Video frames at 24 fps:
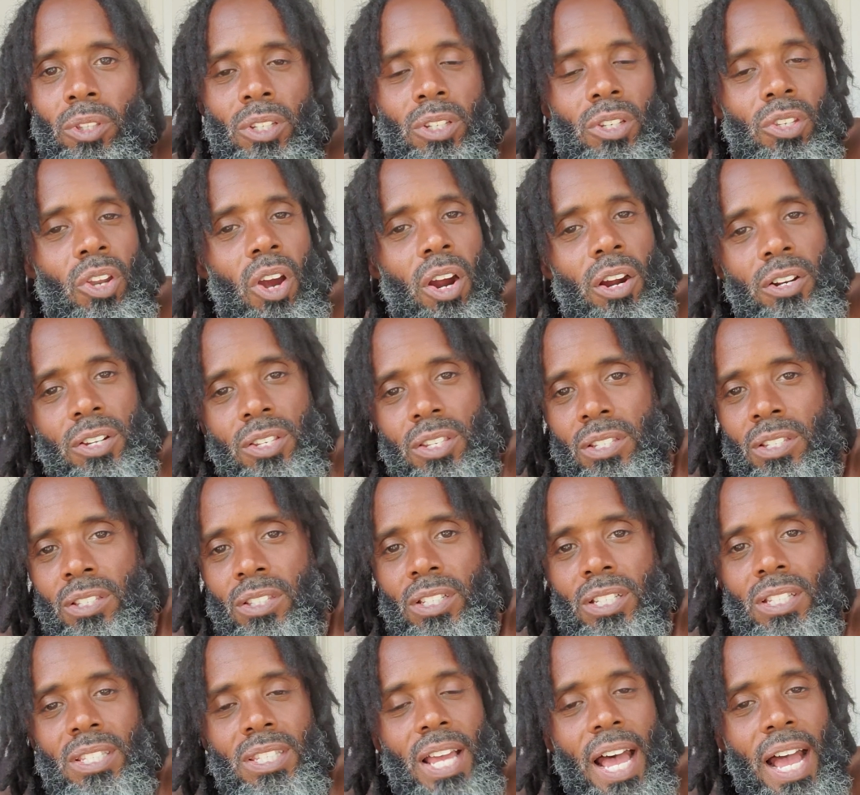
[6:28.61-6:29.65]
The
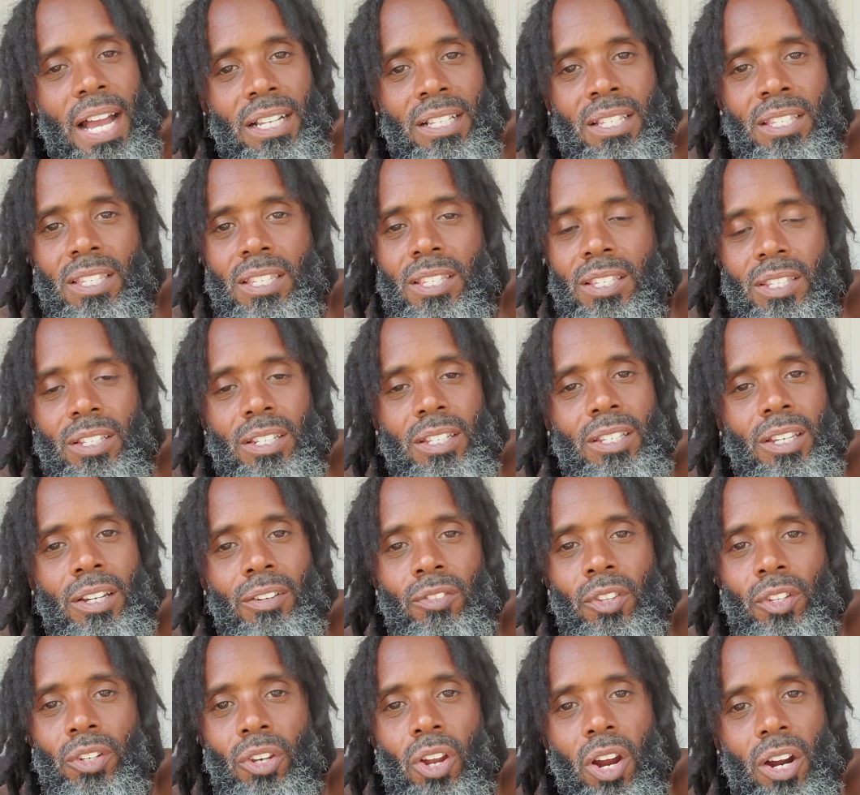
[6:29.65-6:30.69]
toxicity
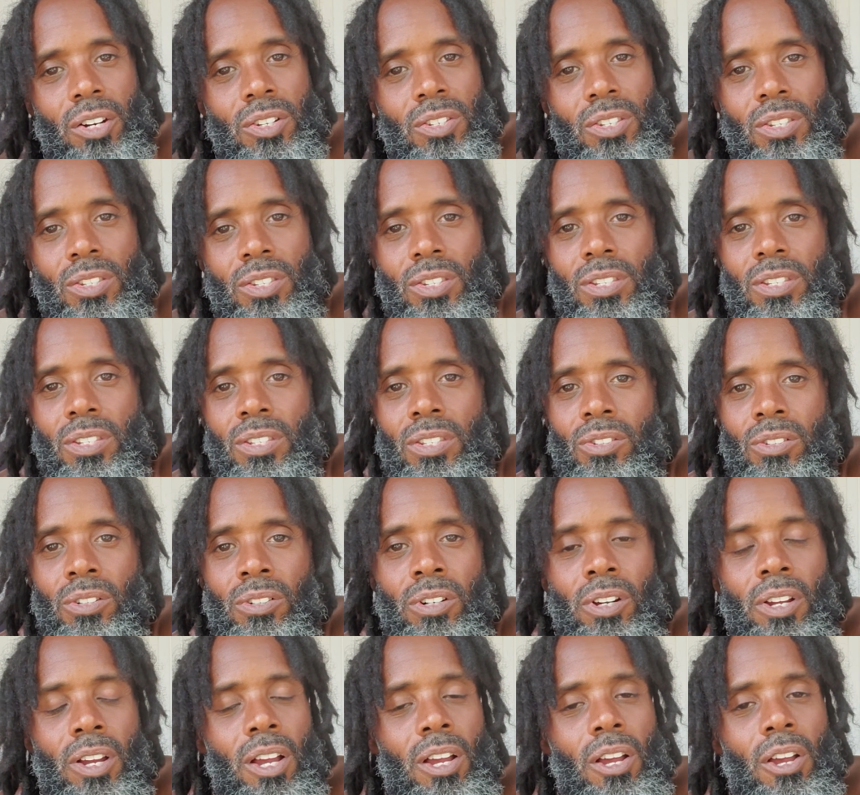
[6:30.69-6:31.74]
of the narcissist, or